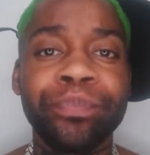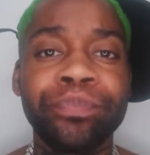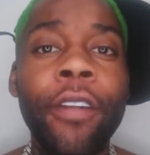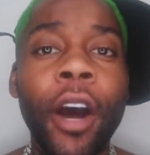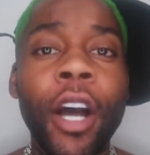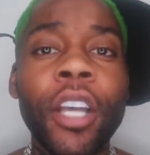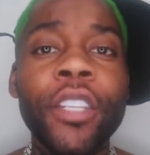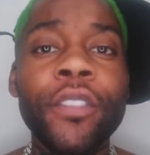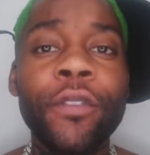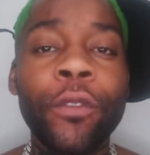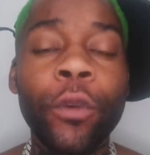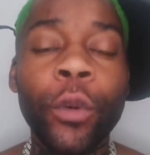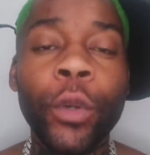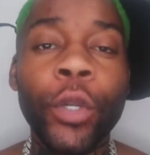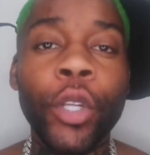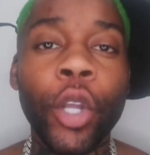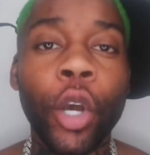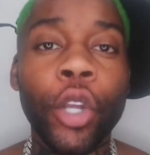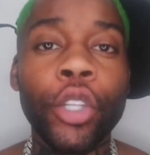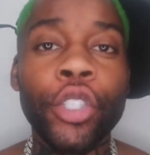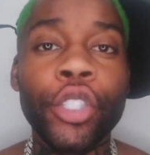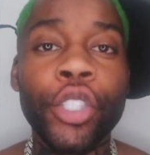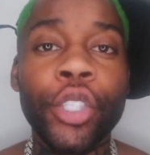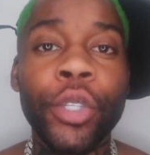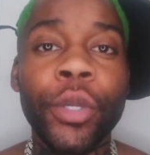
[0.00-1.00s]
Fast forward
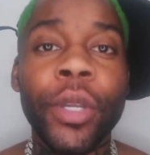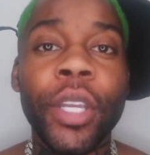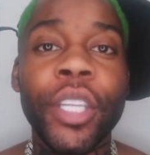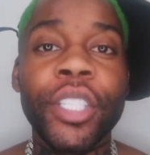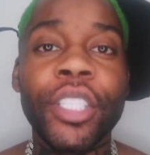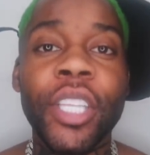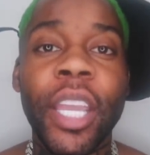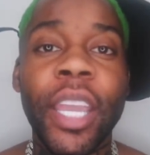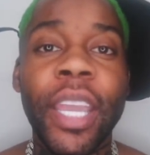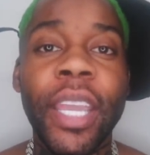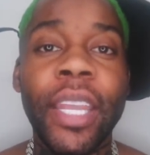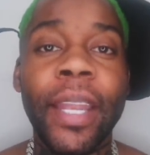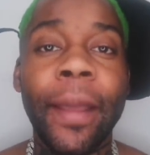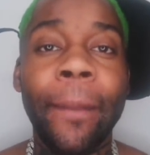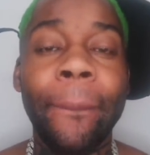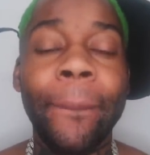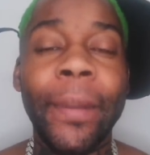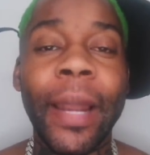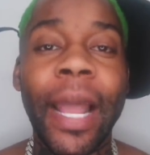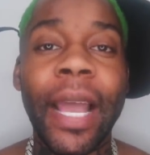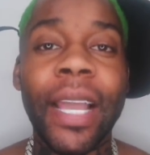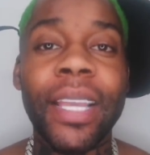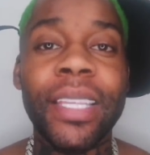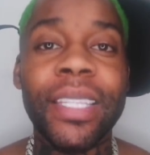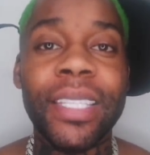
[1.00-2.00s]
onto Jade
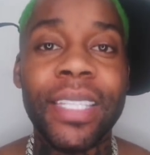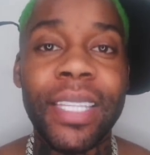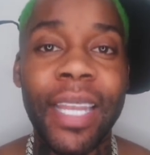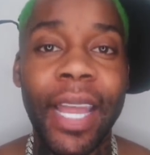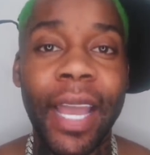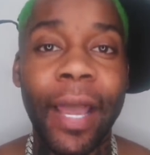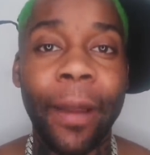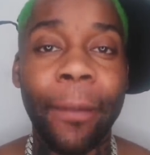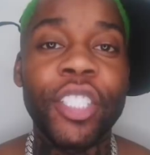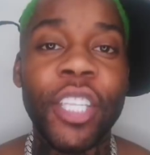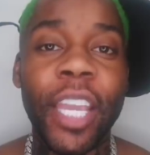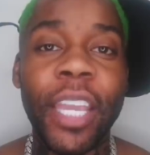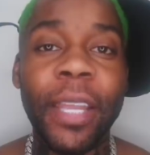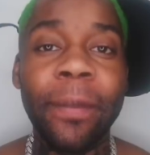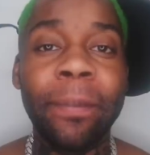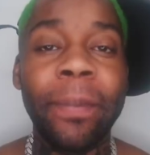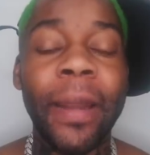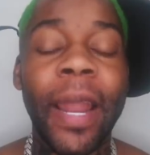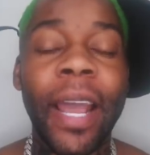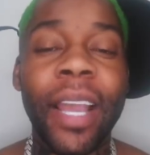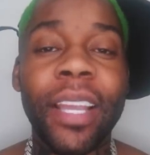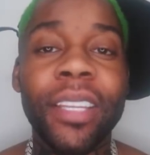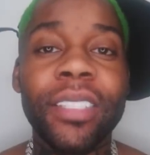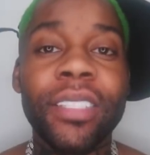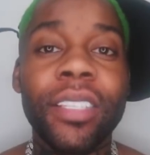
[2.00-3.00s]
Blac's snap. Jade
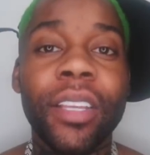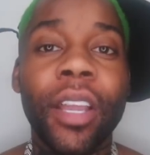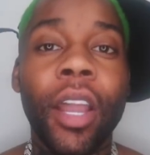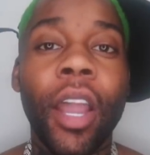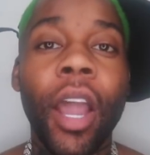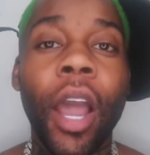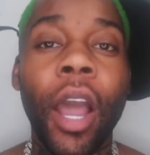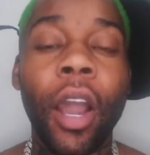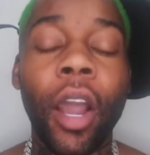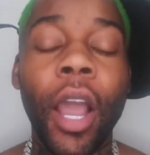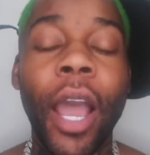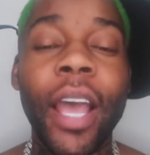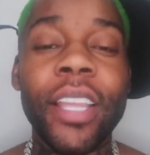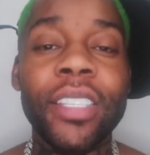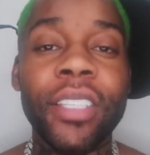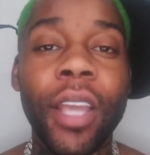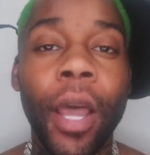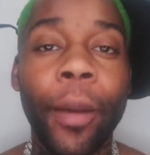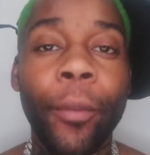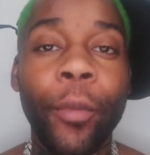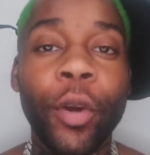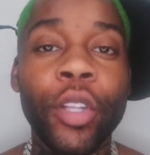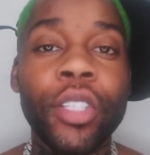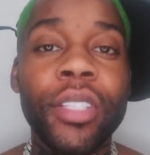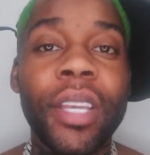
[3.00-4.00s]
Blac has
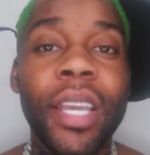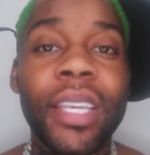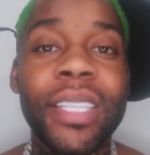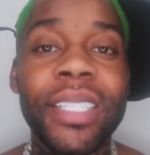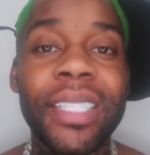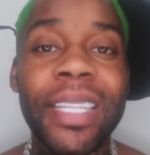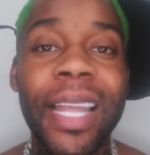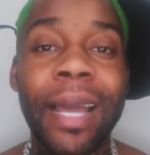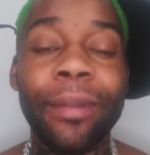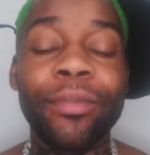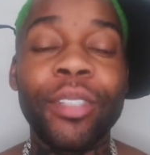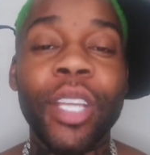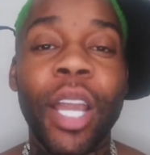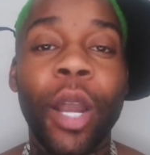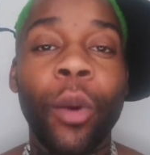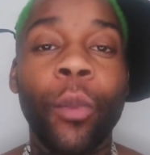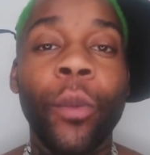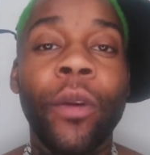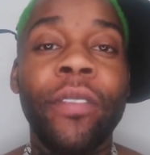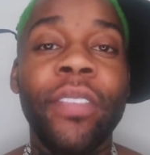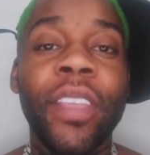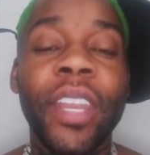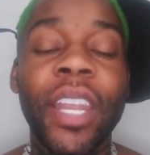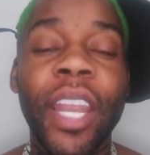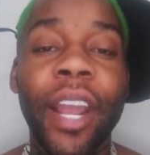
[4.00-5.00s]
come onto her Snapchat
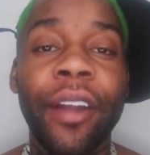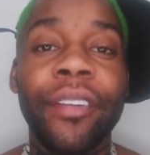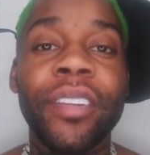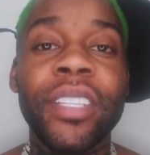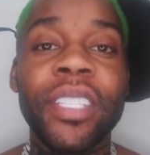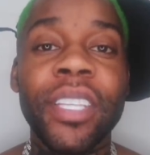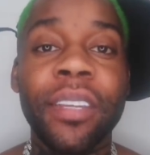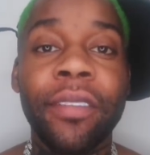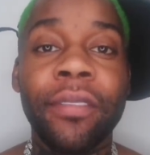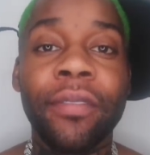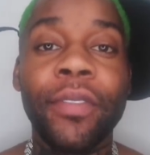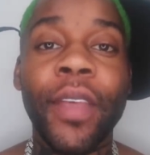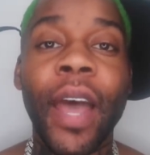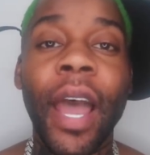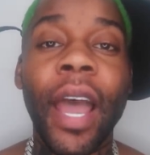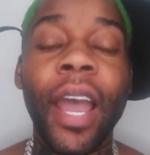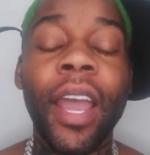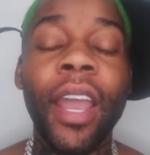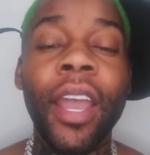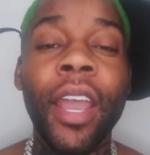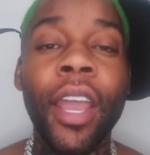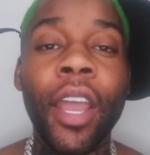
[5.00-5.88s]
with the narrative that